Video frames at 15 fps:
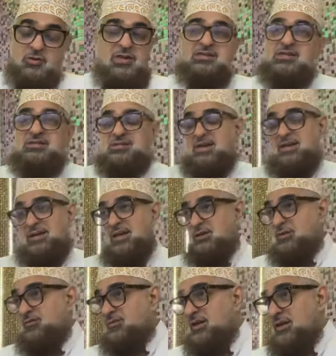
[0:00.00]
So this is
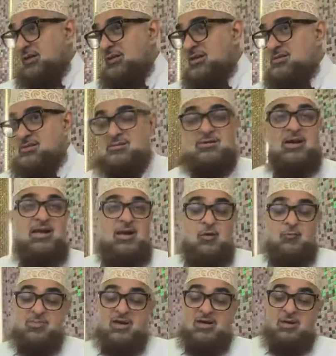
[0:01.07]
in light of the hadith.
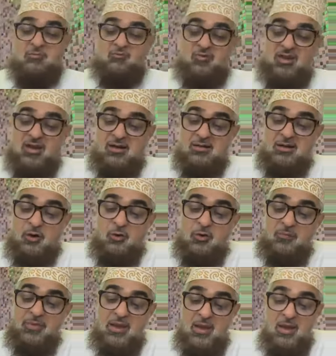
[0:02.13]
I have become weak
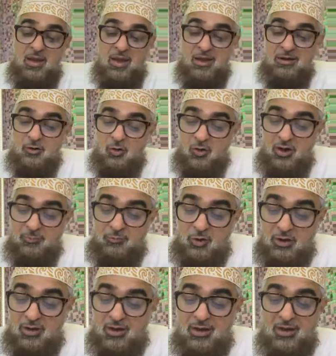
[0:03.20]
now, and O
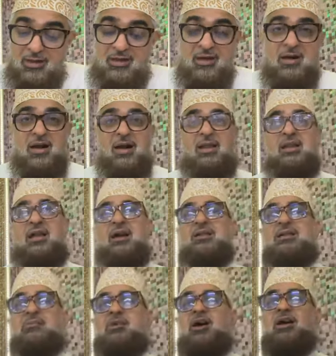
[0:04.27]
Abdul Qadir,
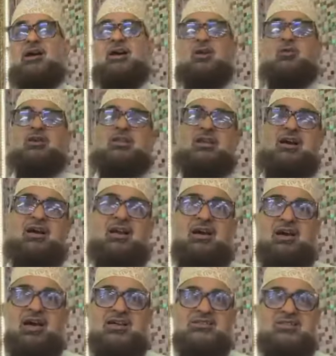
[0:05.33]
Allah Tabaraka wa
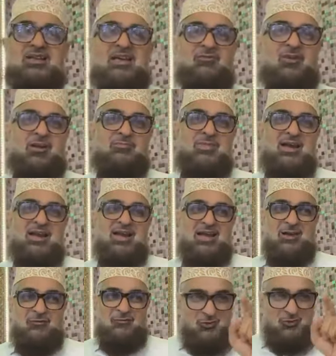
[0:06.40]
Ta'ala has given
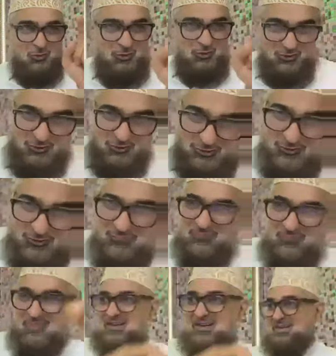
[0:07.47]
me life through
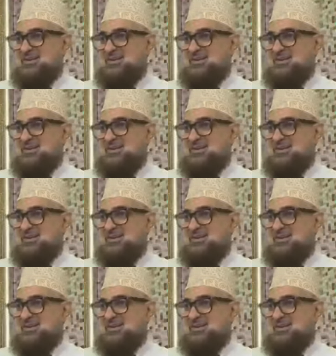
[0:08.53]
you.